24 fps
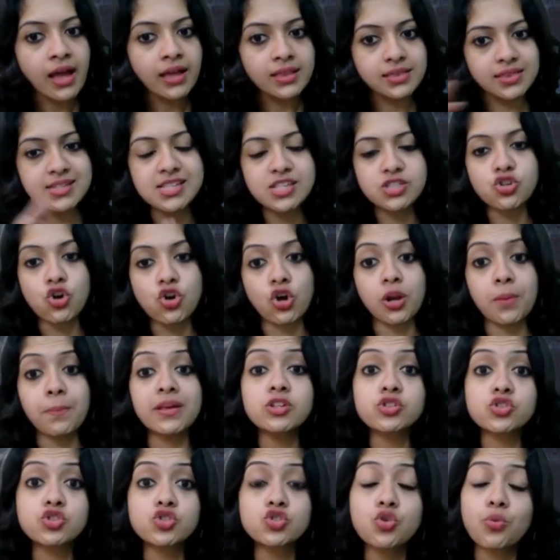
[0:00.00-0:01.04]
this is going to be
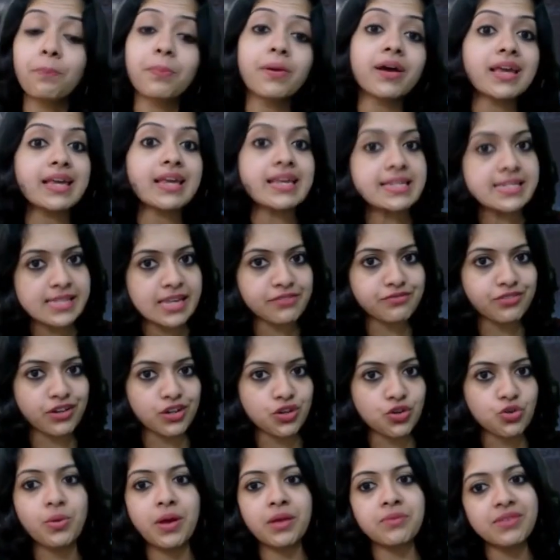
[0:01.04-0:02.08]
super easy for
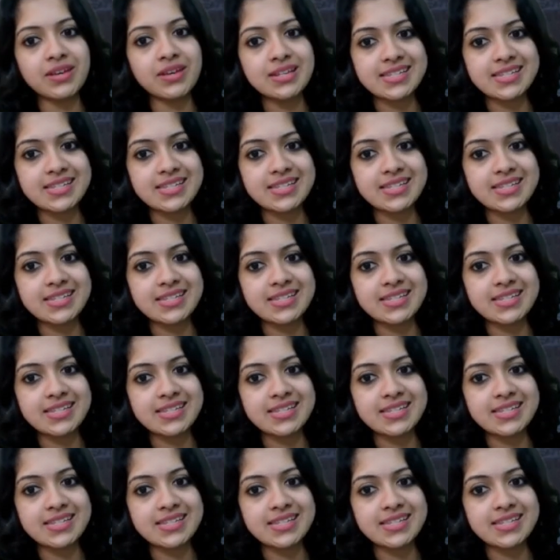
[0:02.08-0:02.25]
you when we